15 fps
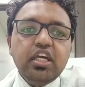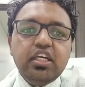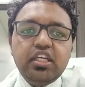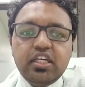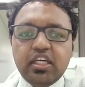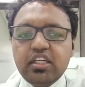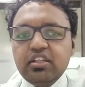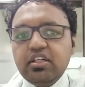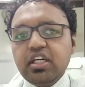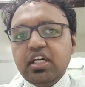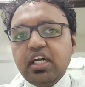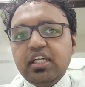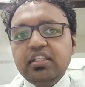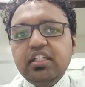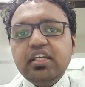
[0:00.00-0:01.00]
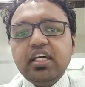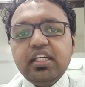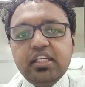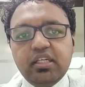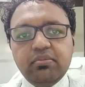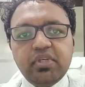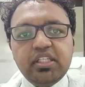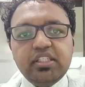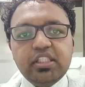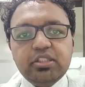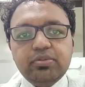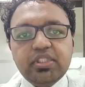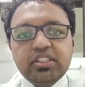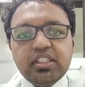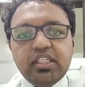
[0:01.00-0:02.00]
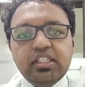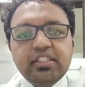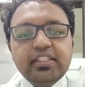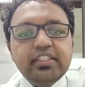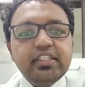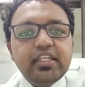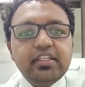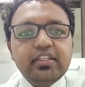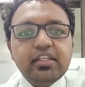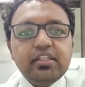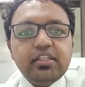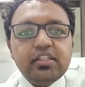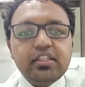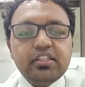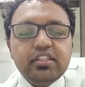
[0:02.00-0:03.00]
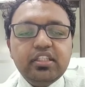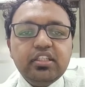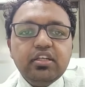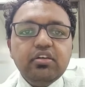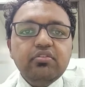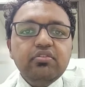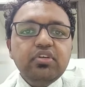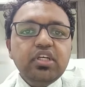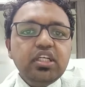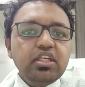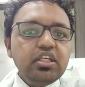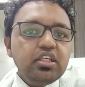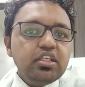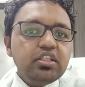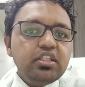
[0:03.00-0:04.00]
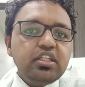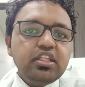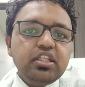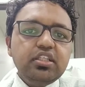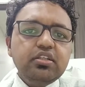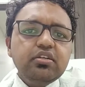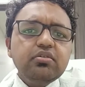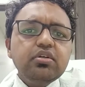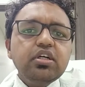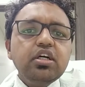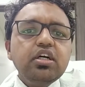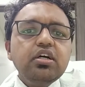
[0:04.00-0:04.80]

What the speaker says: Here at the Radhe Multispeciality Dental Clinic, we treat